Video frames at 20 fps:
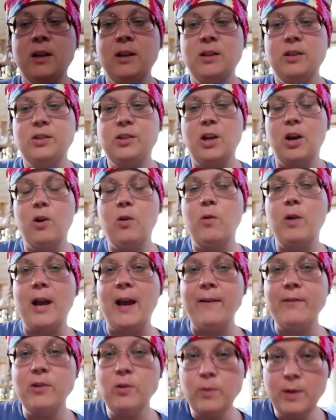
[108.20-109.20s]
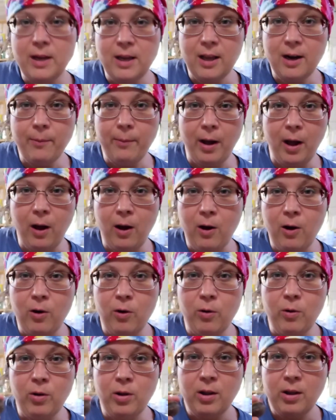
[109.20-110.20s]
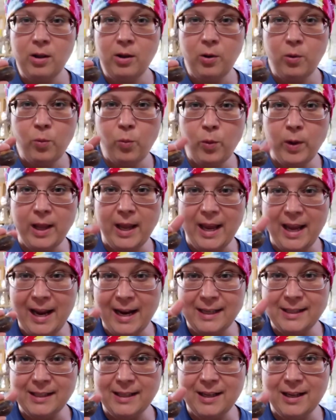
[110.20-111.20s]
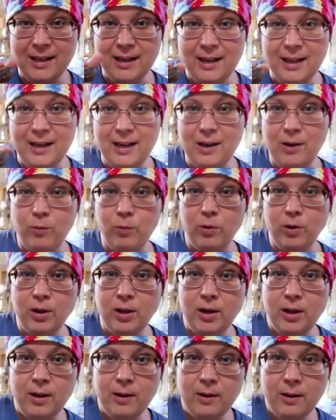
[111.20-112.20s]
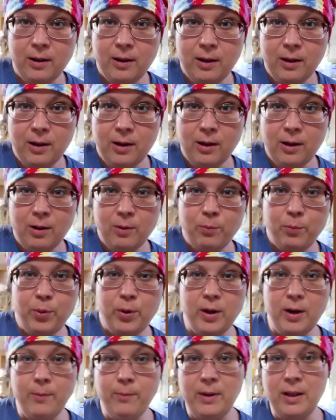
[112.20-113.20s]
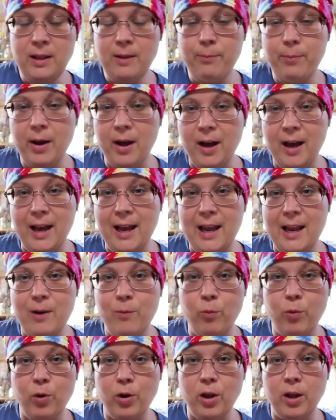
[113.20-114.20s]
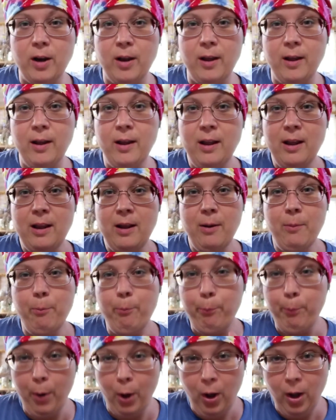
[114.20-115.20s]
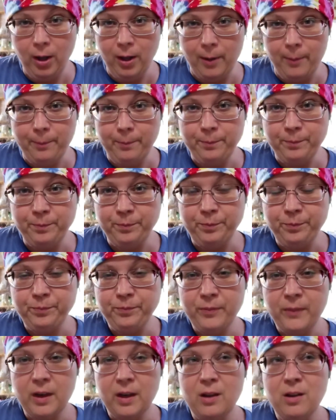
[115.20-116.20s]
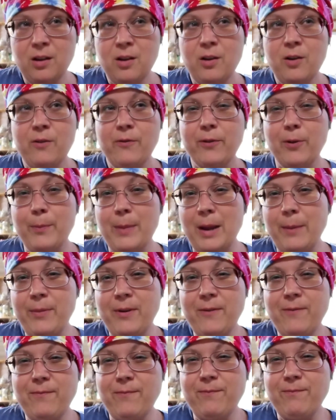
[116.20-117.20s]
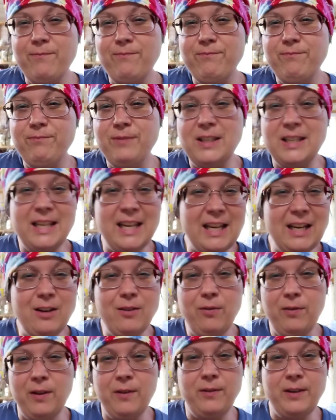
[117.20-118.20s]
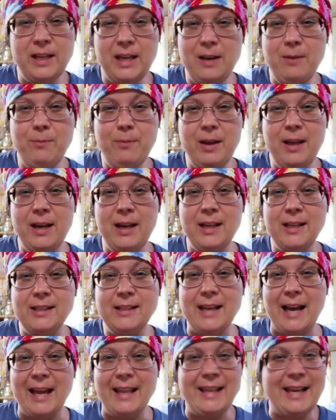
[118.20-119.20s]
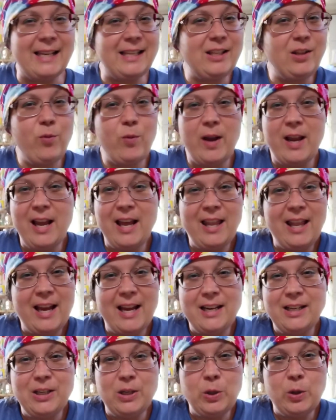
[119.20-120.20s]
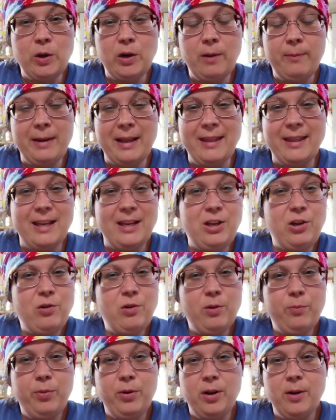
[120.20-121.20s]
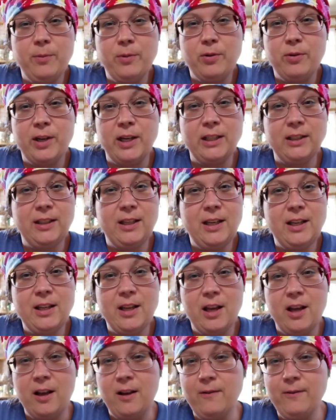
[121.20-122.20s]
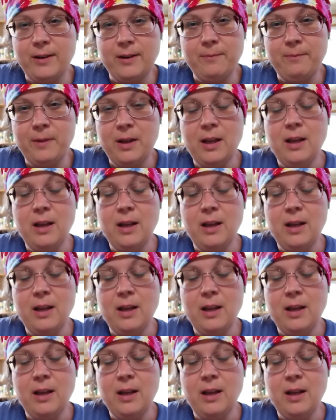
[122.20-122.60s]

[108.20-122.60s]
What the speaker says: So after we get them all with an X cut in it, we're gonna put them in the pot and we're gonna boil them for maybe 10 to 15 minutes. That's the way I like doing them. I think you could put them directly in the oven.